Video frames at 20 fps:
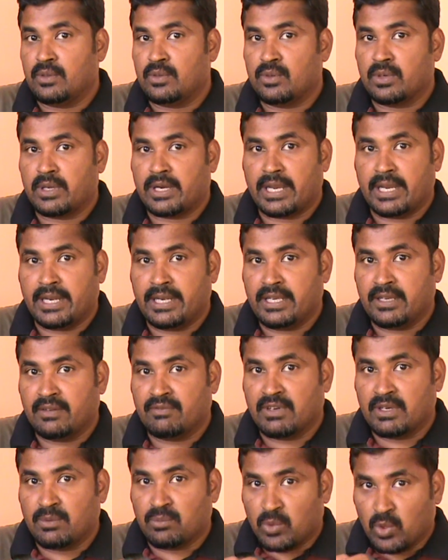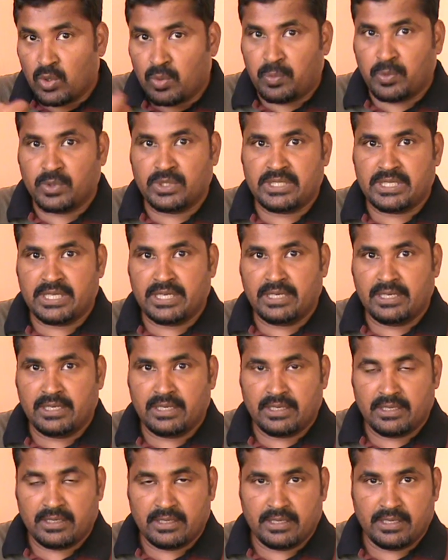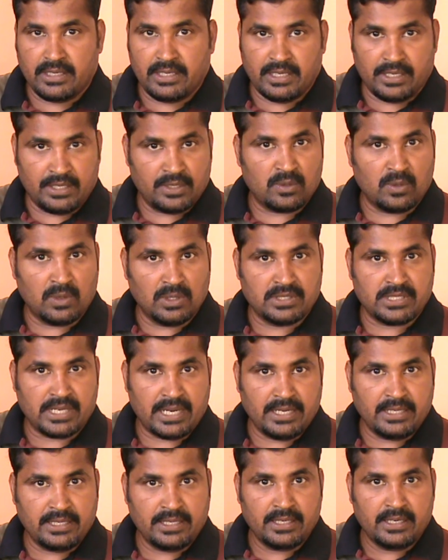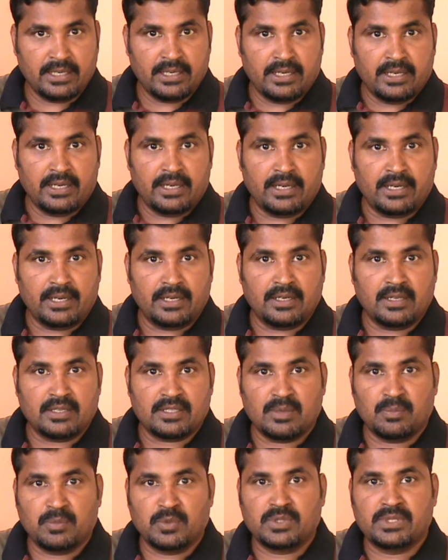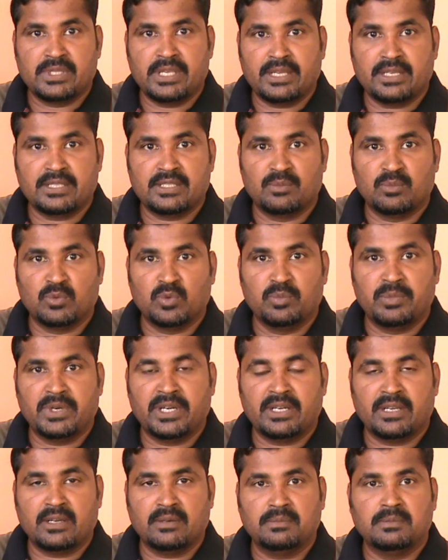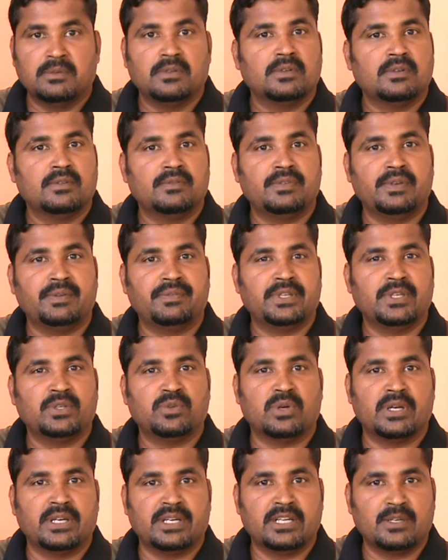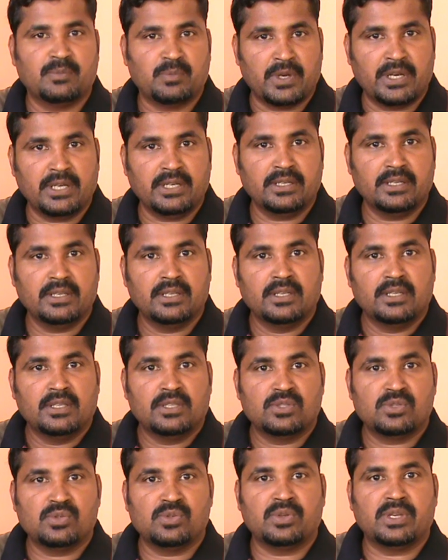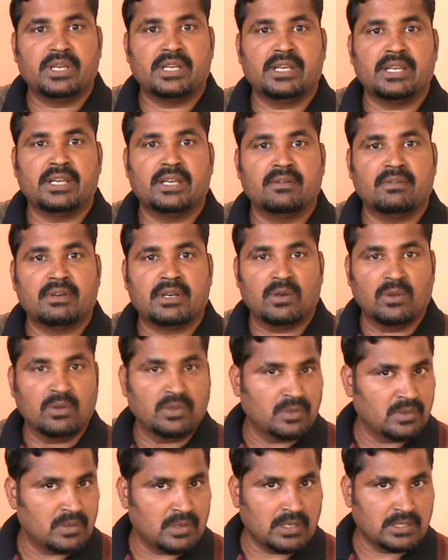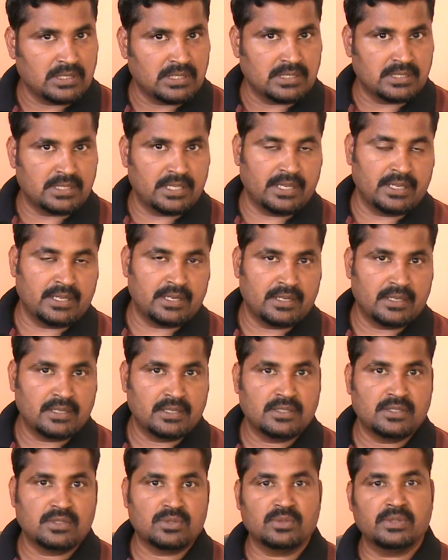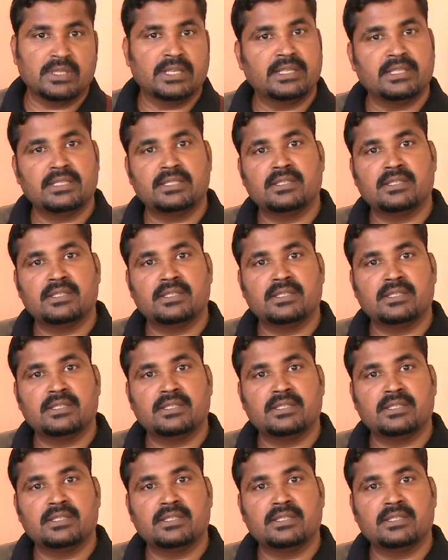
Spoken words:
you are adding one more position in call side, and suppose there is a movement of 50 to 100 point, so you can recover all your losses there. So that